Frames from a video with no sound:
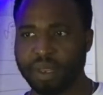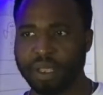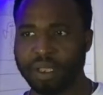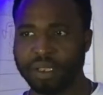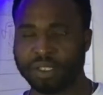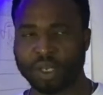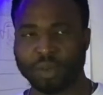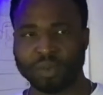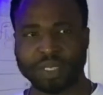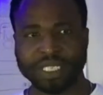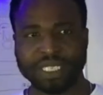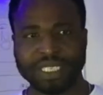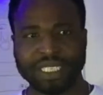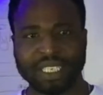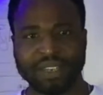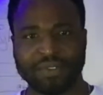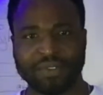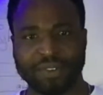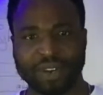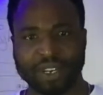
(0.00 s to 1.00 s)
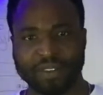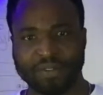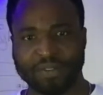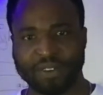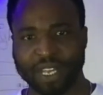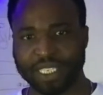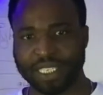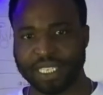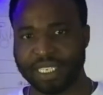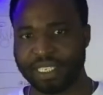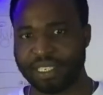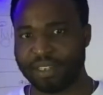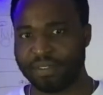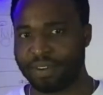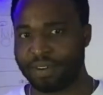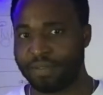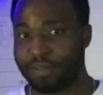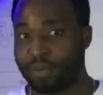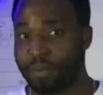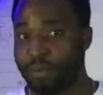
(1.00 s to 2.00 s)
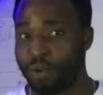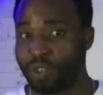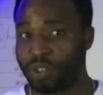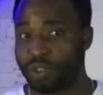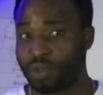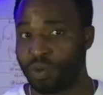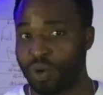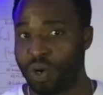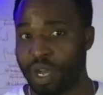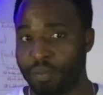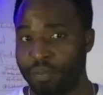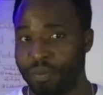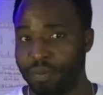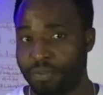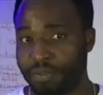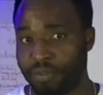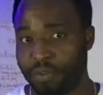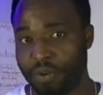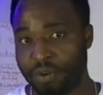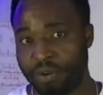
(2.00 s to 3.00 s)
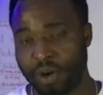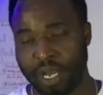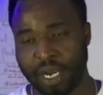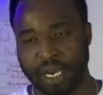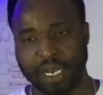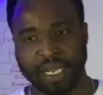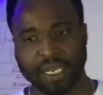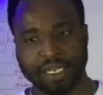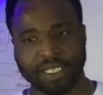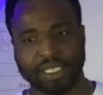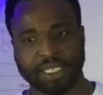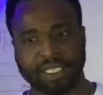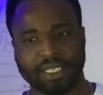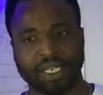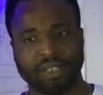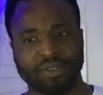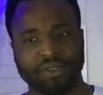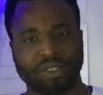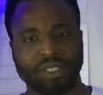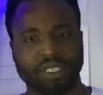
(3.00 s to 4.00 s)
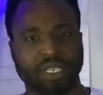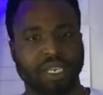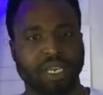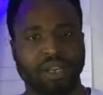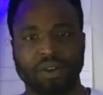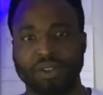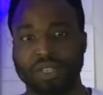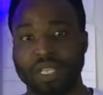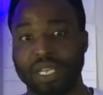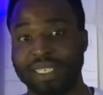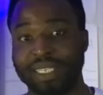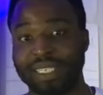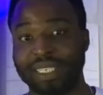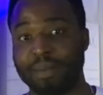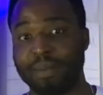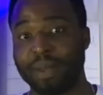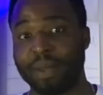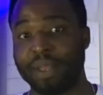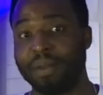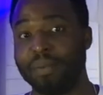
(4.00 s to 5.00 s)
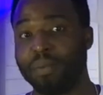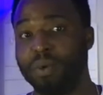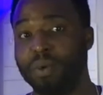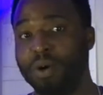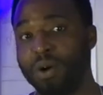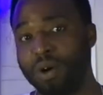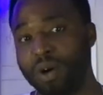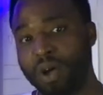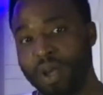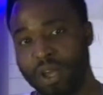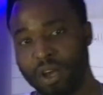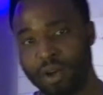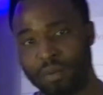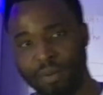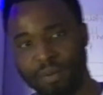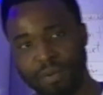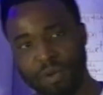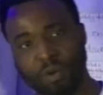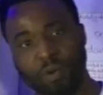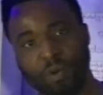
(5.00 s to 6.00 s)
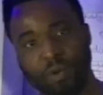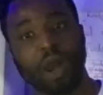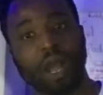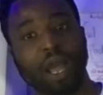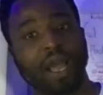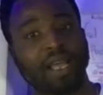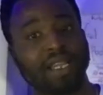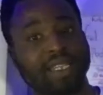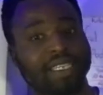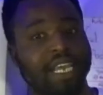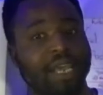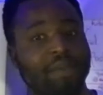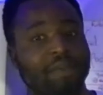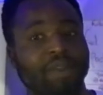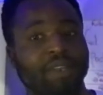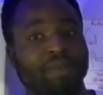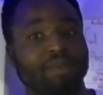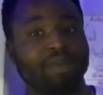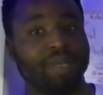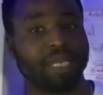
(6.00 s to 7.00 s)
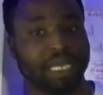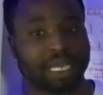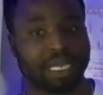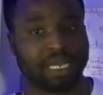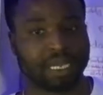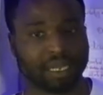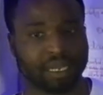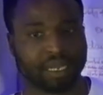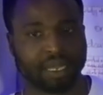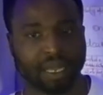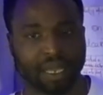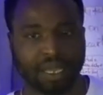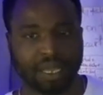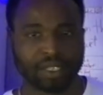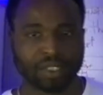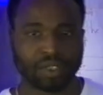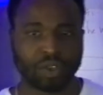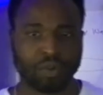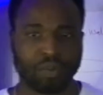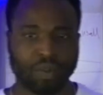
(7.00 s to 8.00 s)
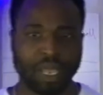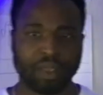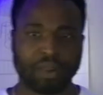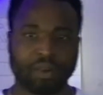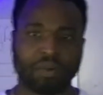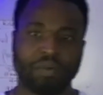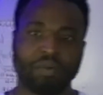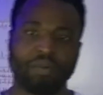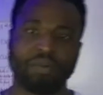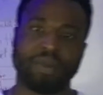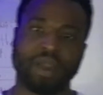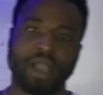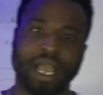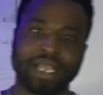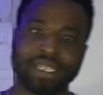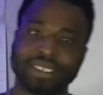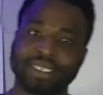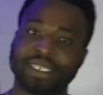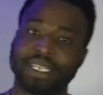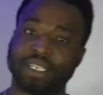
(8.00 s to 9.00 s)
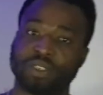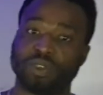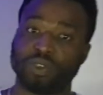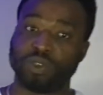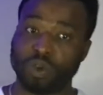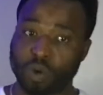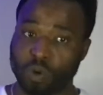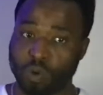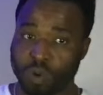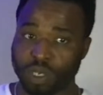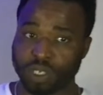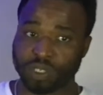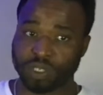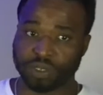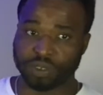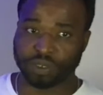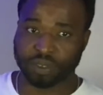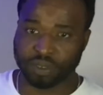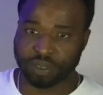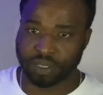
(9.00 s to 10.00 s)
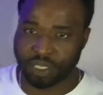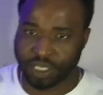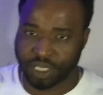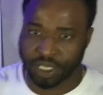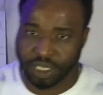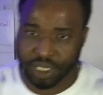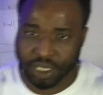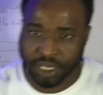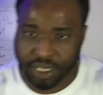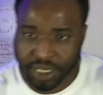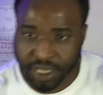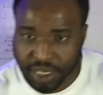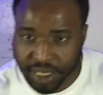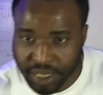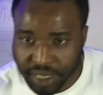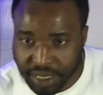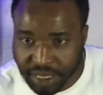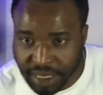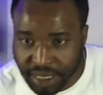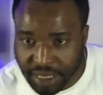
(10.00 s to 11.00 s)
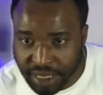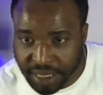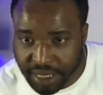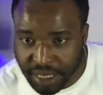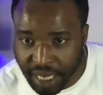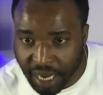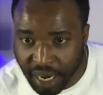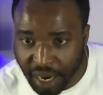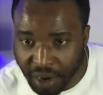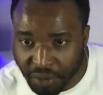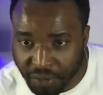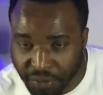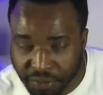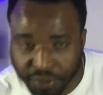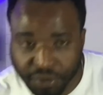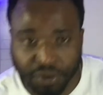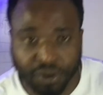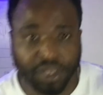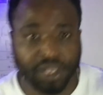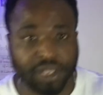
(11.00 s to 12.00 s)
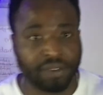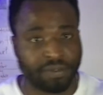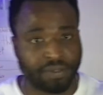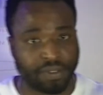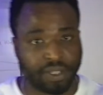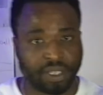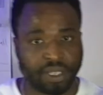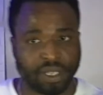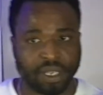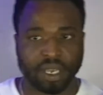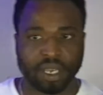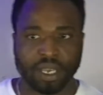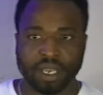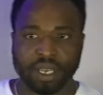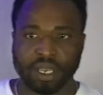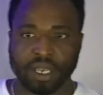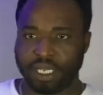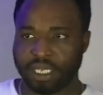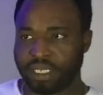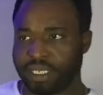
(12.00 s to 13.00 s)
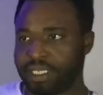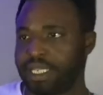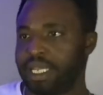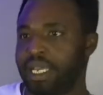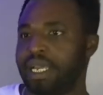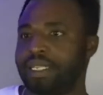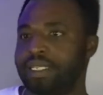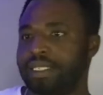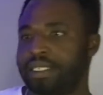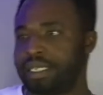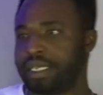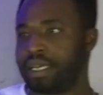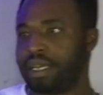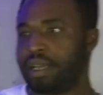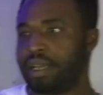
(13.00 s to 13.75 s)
something different, vastly different from what you are before, and then she's trying to say you're not her type anymore, or maybe you were her type in the beginning? So my answer to your question, GZDR4EV, is that